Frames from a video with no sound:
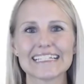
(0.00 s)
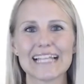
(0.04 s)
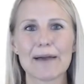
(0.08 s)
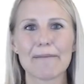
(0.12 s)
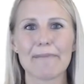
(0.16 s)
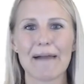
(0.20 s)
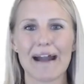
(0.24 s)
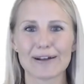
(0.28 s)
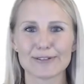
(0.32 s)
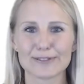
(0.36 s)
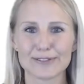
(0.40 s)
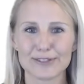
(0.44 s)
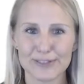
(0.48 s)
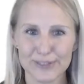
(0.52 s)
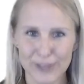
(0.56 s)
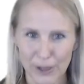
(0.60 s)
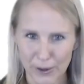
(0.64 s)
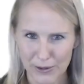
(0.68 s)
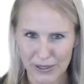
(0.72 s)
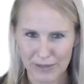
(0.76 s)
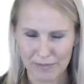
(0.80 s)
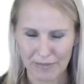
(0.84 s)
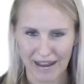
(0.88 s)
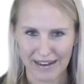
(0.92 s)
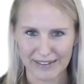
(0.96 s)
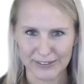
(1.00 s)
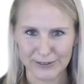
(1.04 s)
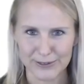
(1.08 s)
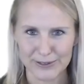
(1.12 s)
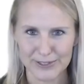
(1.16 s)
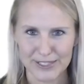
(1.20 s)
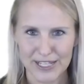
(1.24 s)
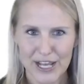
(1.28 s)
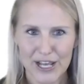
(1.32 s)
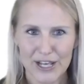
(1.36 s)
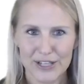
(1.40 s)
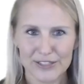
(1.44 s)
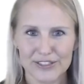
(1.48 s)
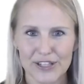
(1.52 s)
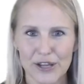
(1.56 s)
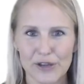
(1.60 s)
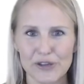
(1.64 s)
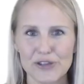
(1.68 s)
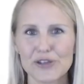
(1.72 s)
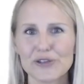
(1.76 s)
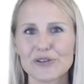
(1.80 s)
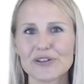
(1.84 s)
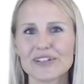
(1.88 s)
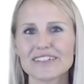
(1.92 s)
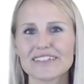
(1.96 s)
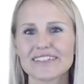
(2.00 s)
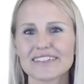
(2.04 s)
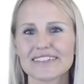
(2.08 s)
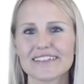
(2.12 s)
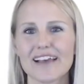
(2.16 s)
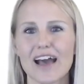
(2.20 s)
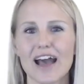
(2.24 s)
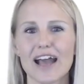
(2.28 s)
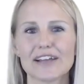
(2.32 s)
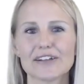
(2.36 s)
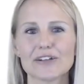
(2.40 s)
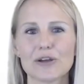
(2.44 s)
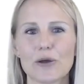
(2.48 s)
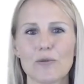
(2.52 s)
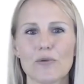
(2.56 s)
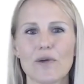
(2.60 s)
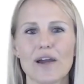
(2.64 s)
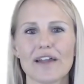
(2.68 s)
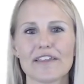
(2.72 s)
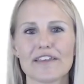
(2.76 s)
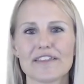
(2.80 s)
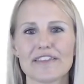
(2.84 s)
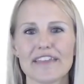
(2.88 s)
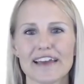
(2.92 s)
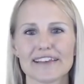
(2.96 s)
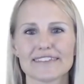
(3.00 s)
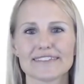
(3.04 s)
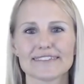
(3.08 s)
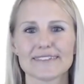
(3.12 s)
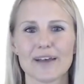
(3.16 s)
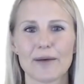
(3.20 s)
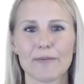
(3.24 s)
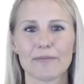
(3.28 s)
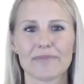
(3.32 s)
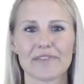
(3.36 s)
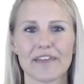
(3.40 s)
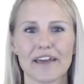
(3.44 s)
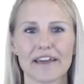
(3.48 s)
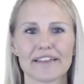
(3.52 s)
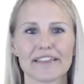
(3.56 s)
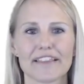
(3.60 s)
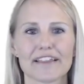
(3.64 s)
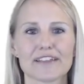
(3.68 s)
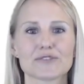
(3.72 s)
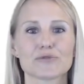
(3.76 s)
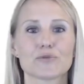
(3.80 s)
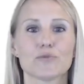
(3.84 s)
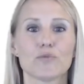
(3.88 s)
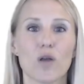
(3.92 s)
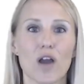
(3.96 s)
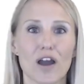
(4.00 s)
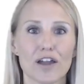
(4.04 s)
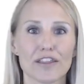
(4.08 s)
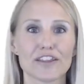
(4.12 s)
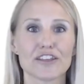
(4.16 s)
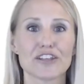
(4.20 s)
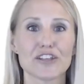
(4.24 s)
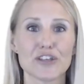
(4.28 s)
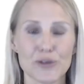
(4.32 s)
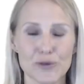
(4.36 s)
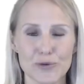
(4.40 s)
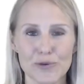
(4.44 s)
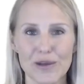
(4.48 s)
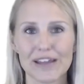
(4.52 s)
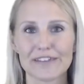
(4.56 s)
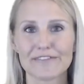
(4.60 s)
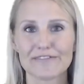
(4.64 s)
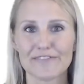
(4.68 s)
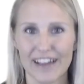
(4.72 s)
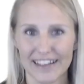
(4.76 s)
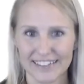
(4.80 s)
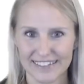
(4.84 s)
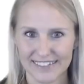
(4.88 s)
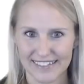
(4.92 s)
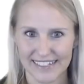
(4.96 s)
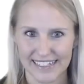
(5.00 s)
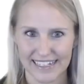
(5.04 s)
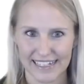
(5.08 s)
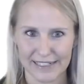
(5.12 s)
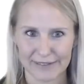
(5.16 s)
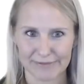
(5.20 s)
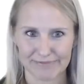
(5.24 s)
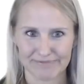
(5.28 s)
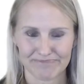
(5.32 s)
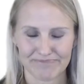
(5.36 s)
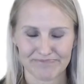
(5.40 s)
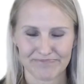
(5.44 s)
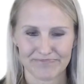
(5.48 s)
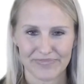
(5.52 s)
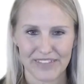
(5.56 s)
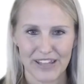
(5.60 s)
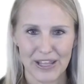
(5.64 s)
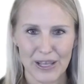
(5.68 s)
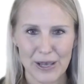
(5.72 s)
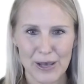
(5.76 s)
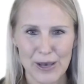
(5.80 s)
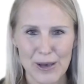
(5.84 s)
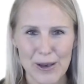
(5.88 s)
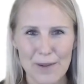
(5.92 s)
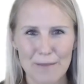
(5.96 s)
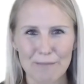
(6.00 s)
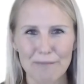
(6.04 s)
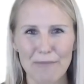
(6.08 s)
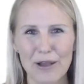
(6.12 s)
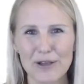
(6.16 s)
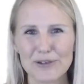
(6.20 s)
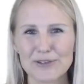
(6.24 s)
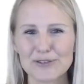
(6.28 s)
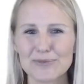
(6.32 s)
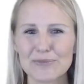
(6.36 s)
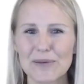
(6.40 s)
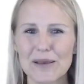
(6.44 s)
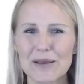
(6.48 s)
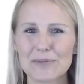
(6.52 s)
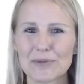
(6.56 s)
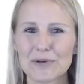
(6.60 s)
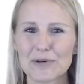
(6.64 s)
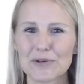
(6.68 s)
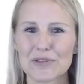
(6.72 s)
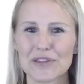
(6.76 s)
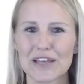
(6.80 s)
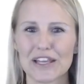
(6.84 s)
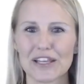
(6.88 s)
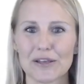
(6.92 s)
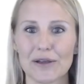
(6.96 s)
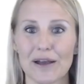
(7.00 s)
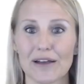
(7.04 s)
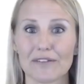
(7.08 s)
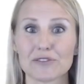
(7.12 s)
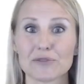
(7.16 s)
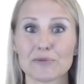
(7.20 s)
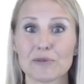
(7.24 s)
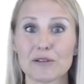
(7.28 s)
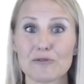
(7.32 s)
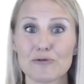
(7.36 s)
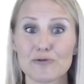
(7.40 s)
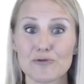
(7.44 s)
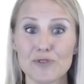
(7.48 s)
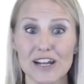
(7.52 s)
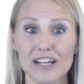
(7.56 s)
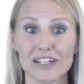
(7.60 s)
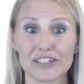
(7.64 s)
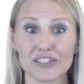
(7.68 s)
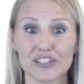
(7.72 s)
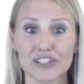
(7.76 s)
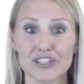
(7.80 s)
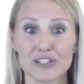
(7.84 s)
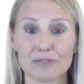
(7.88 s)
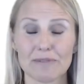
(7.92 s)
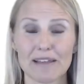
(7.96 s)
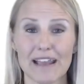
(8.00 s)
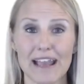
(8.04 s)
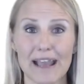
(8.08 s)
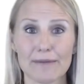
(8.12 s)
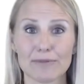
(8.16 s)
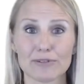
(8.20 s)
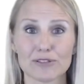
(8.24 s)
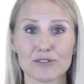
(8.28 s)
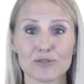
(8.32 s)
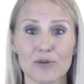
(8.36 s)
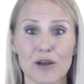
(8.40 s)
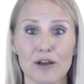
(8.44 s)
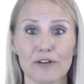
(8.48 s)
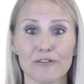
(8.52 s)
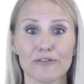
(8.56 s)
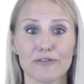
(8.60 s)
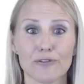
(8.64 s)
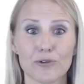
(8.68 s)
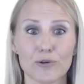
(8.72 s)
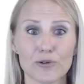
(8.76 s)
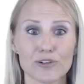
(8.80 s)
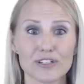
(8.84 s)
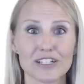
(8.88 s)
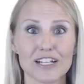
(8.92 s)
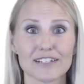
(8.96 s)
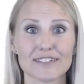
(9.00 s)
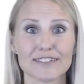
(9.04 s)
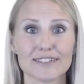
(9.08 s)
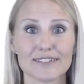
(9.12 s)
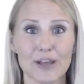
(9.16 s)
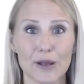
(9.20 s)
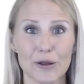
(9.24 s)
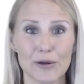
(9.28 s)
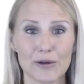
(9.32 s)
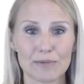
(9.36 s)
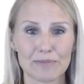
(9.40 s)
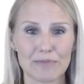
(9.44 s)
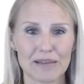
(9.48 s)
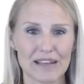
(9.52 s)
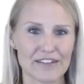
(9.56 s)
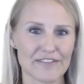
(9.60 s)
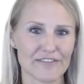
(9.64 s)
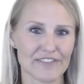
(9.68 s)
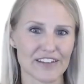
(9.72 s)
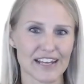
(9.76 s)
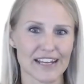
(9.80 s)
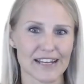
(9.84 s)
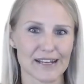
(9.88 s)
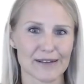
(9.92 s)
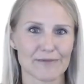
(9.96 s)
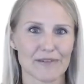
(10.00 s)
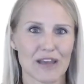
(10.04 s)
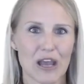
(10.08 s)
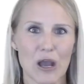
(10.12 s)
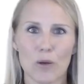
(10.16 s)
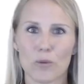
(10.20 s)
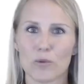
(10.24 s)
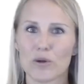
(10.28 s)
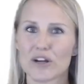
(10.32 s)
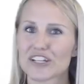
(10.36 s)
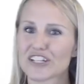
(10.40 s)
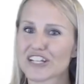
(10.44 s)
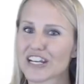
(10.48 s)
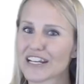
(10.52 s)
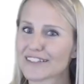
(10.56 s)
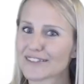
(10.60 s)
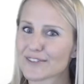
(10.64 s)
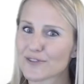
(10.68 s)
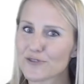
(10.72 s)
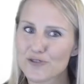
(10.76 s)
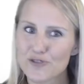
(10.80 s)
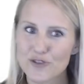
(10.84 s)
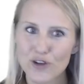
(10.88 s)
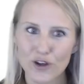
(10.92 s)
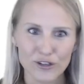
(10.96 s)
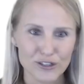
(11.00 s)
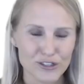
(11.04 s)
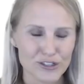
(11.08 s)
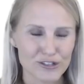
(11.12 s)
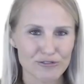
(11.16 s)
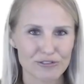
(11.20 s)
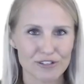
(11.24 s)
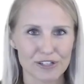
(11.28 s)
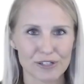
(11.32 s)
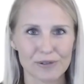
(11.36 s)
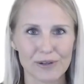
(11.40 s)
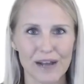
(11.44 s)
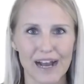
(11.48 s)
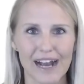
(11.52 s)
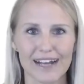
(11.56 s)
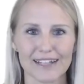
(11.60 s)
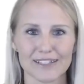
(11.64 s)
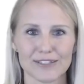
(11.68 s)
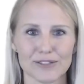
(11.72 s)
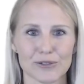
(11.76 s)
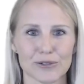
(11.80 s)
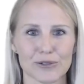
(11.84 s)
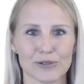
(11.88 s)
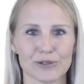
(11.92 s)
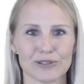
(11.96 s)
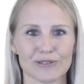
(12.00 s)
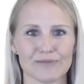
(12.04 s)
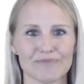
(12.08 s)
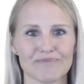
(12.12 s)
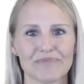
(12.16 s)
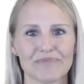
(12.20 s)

about solar panels so you can decide whether they're something that's worth you investing in. Most people think you have to be rich to be able to afford a solar PV, which is not true at all.